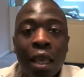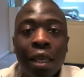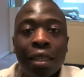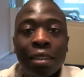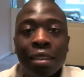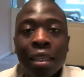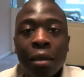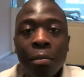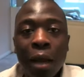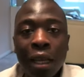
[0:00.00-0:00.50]
You
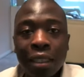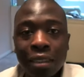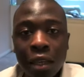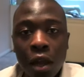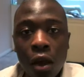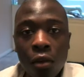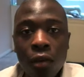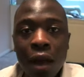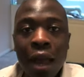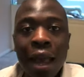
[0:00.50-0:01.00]
see,
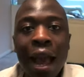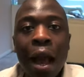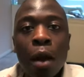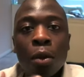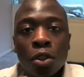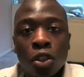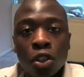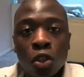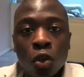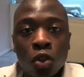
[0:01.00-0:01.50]
myself, I
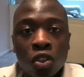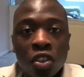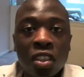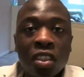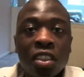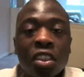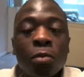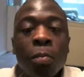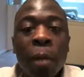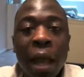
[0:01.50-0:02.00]
outsource to
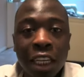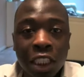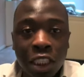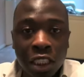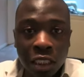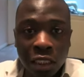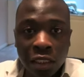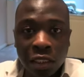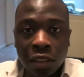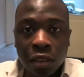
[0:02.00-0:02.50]
the
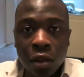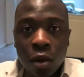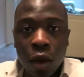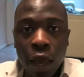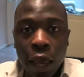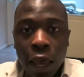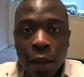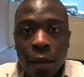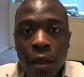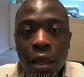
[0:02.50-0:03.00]
specialists,
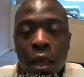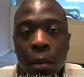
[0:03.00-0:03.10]
okay?